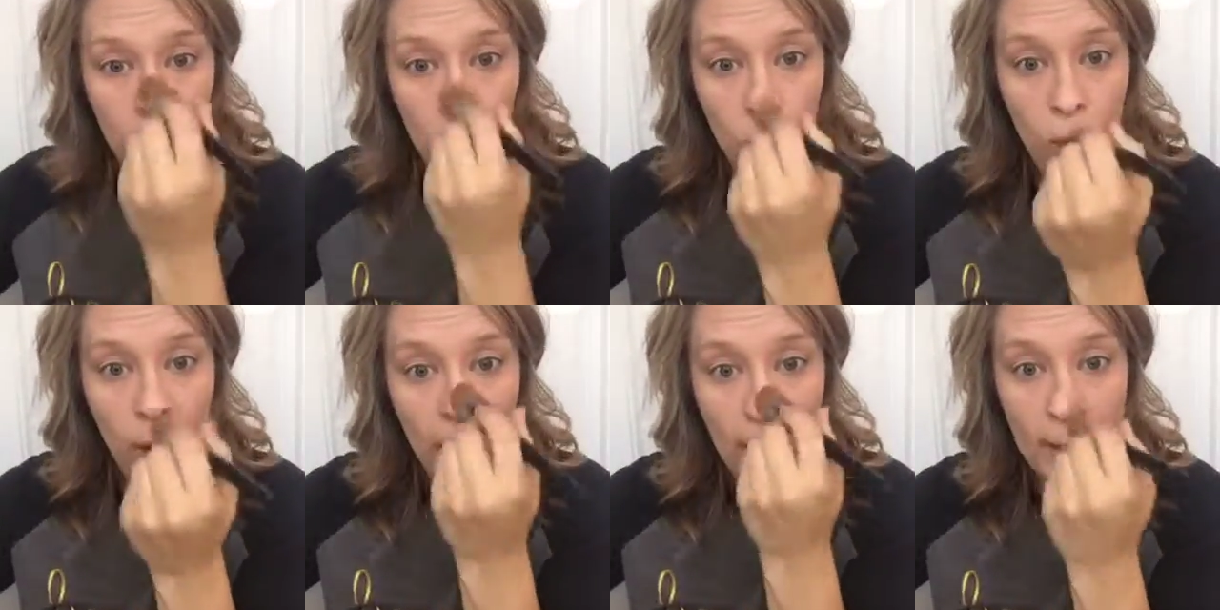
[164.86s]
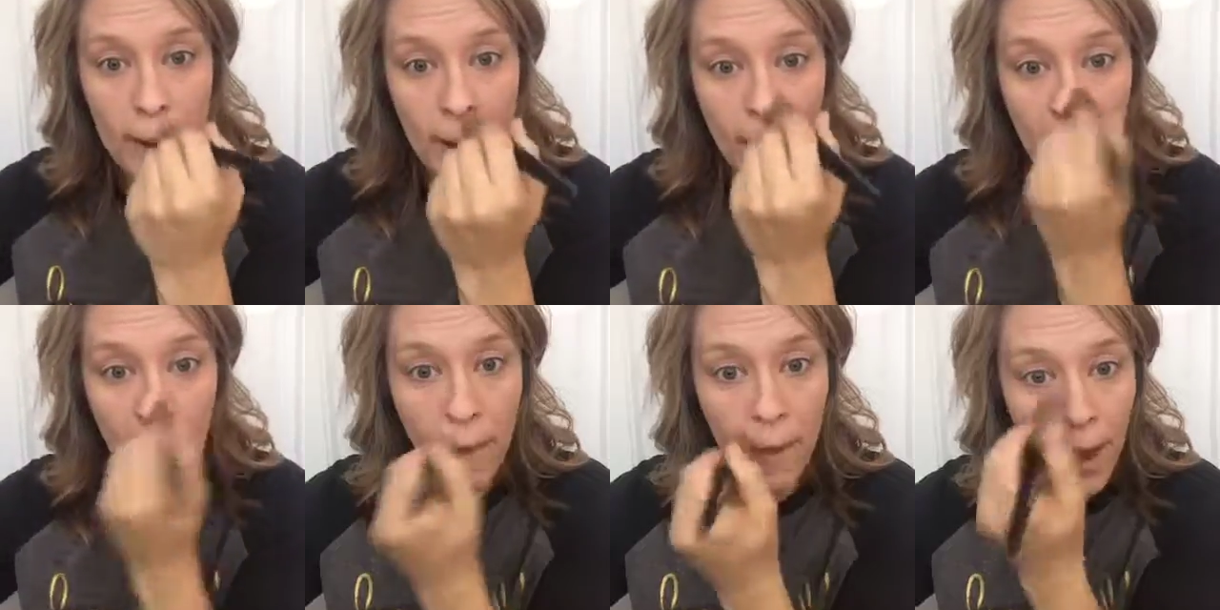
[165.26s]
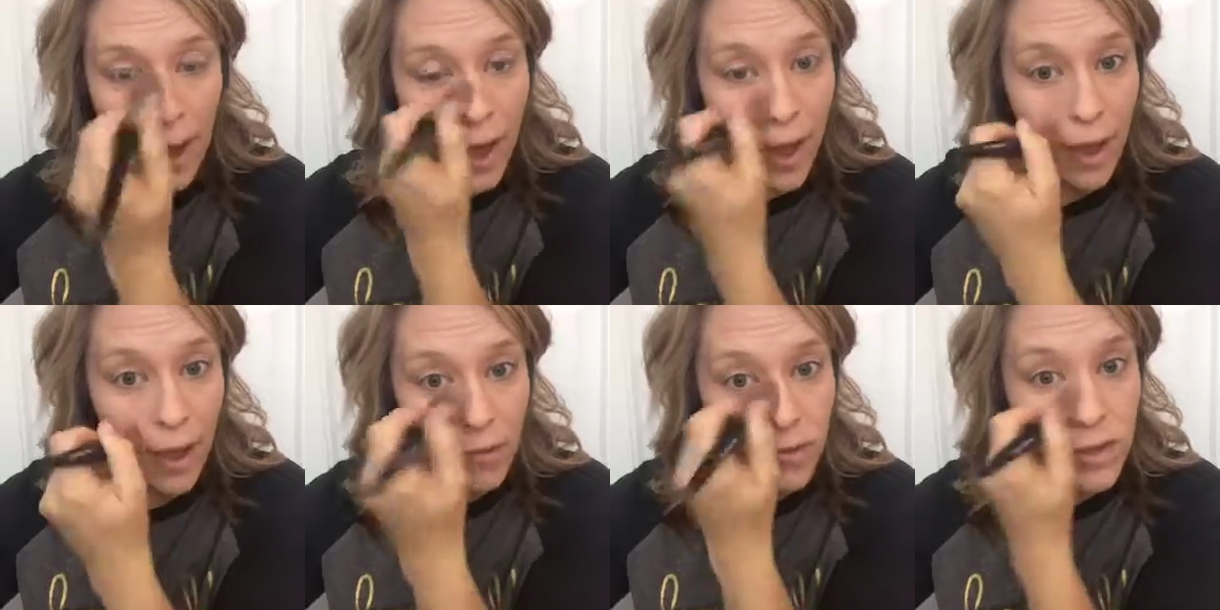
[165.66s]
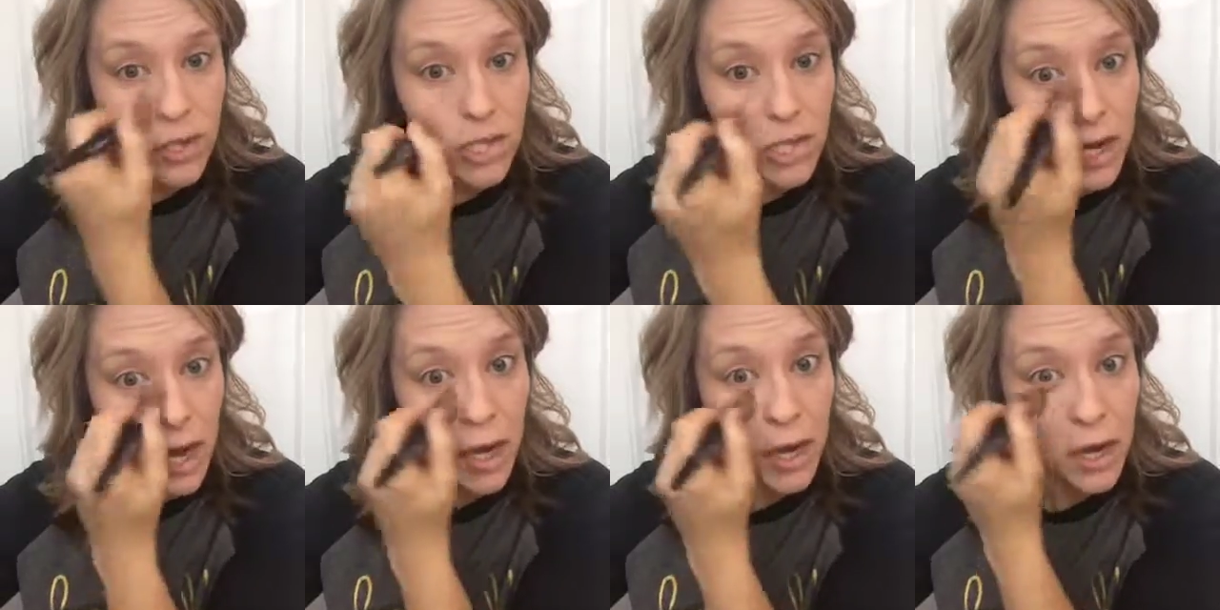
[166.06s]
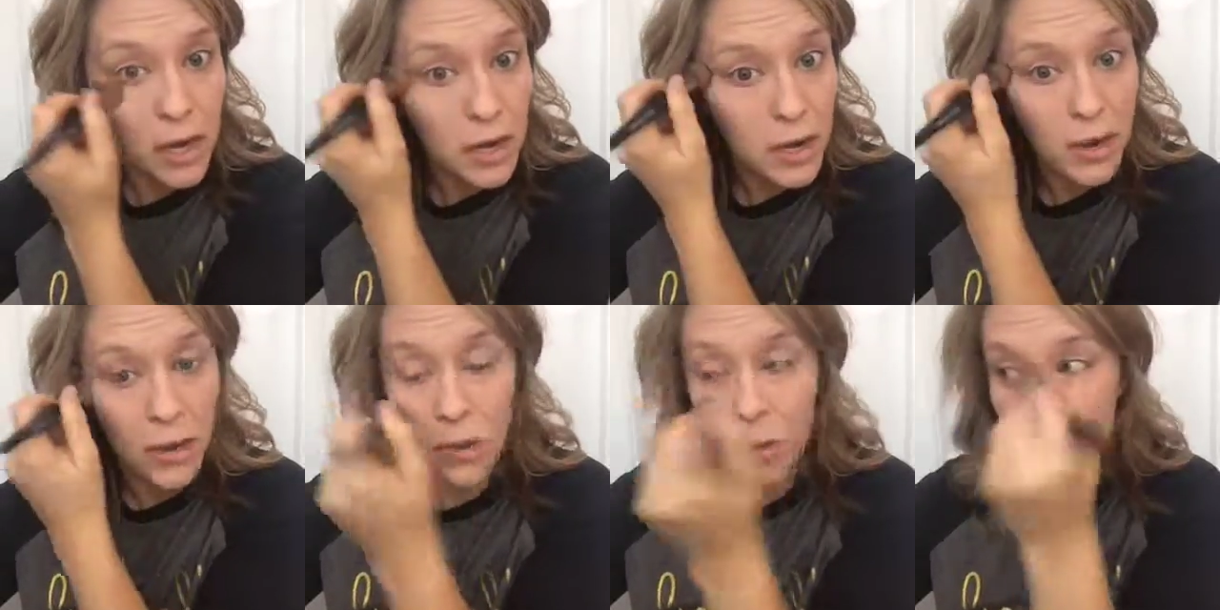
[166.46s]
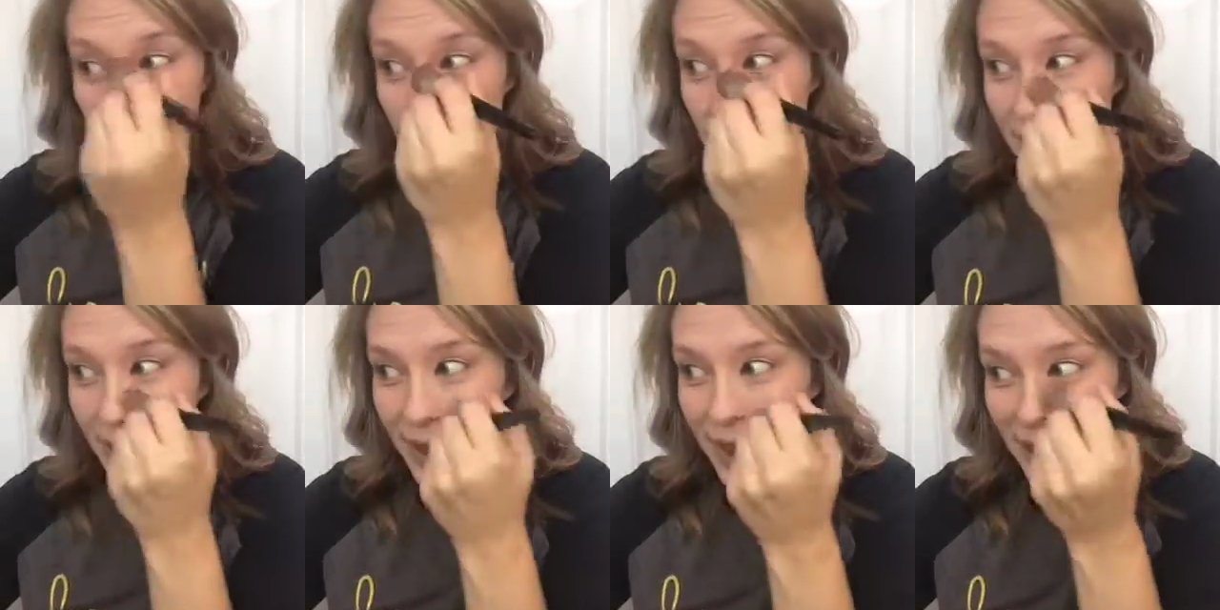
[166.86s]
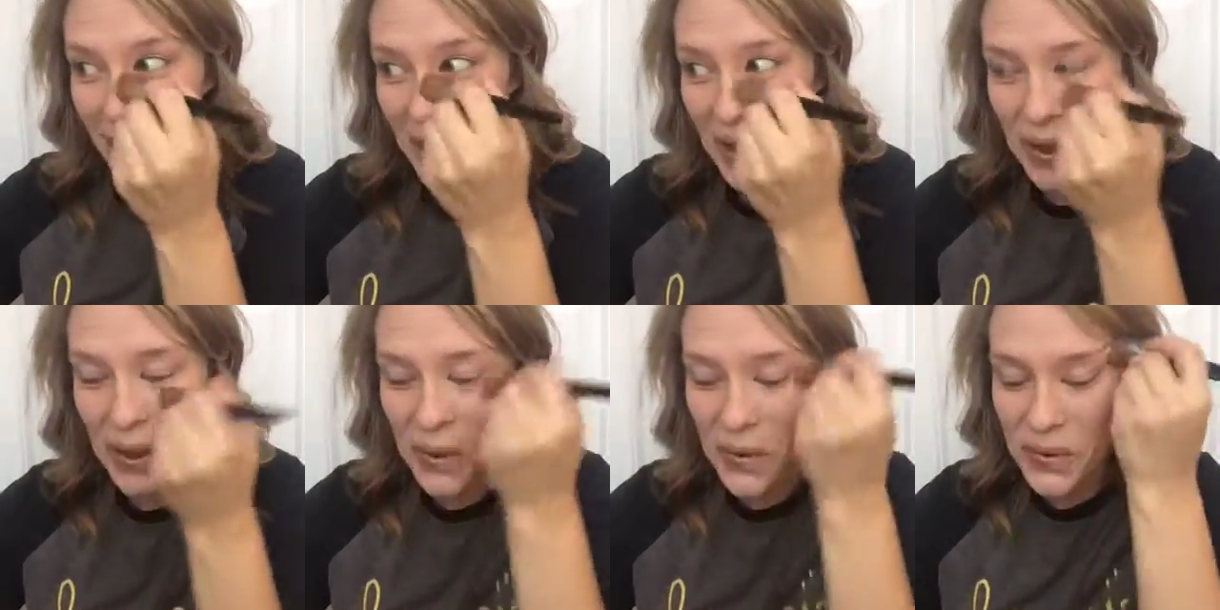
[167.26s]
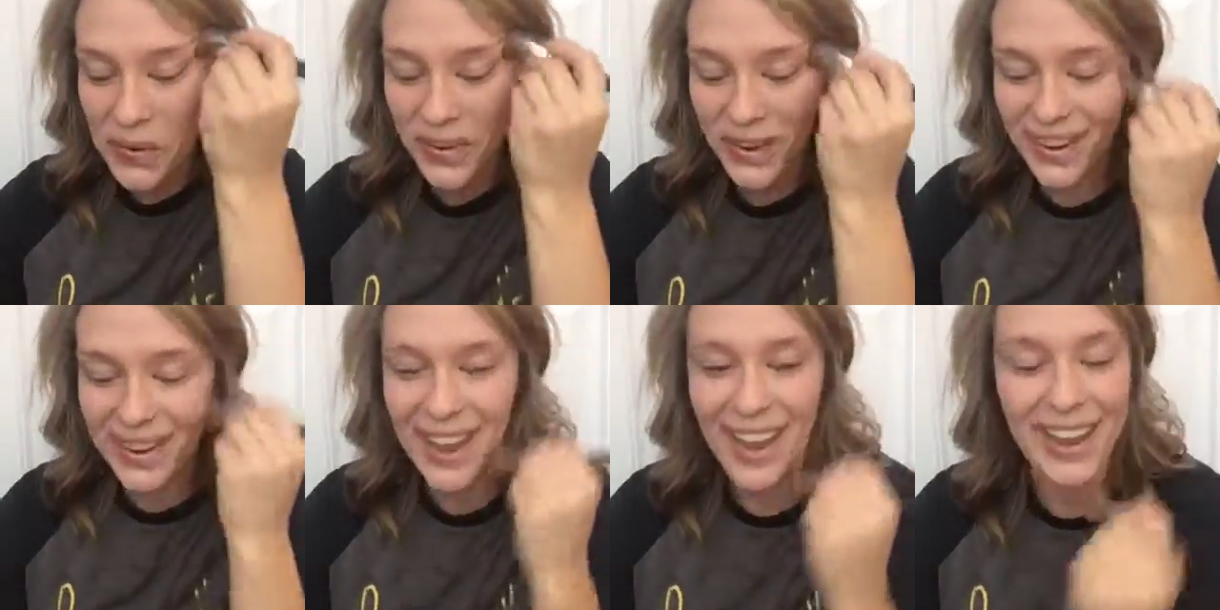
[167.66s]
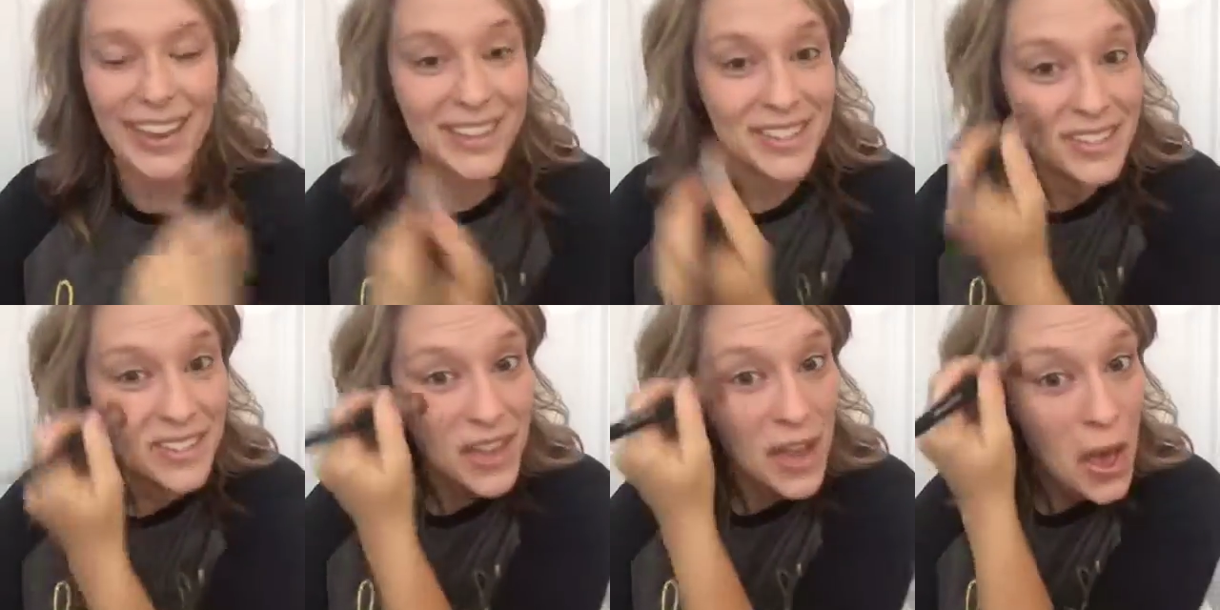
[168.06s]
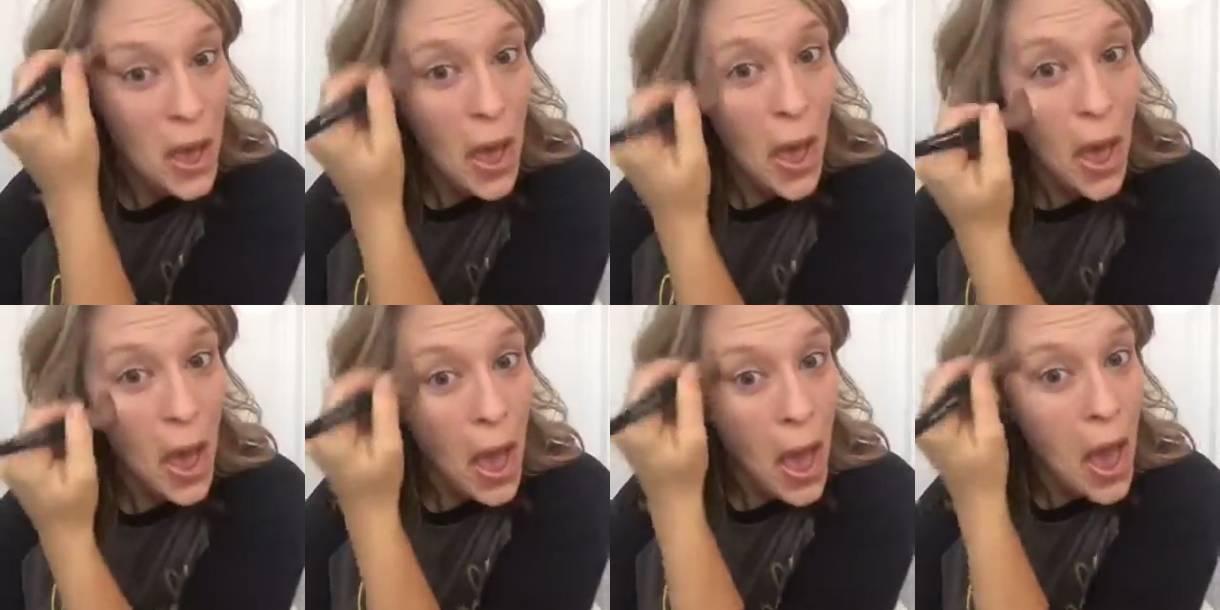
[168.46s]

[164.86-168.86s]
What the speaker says: Right now I have the shade Organza.